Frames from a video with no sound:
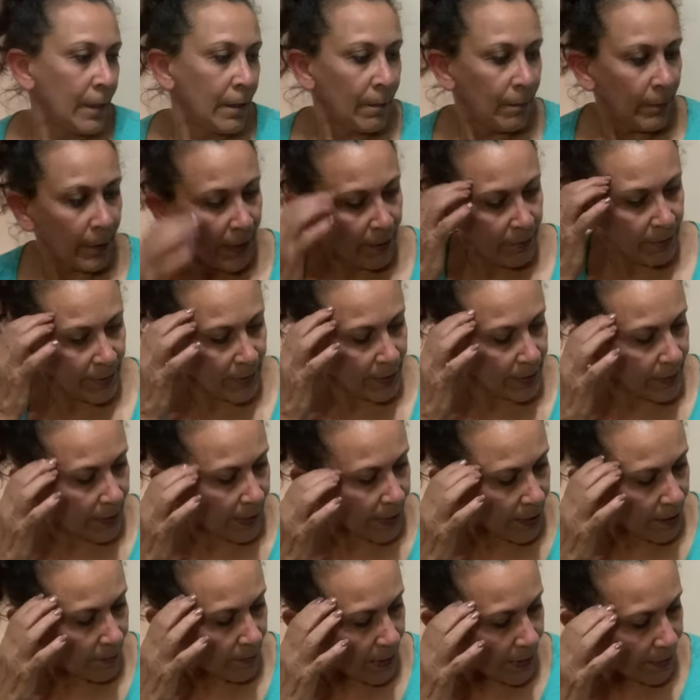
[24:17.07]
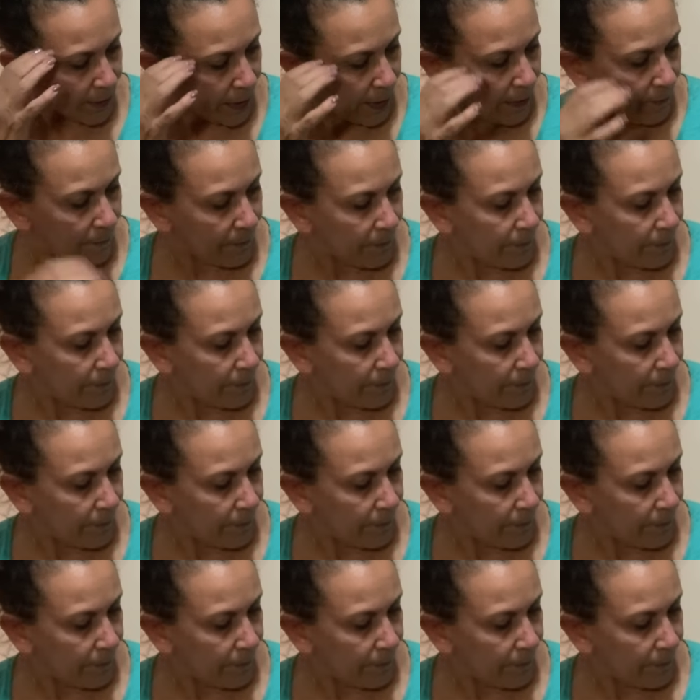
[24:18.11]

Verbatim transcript: But I was excited about that.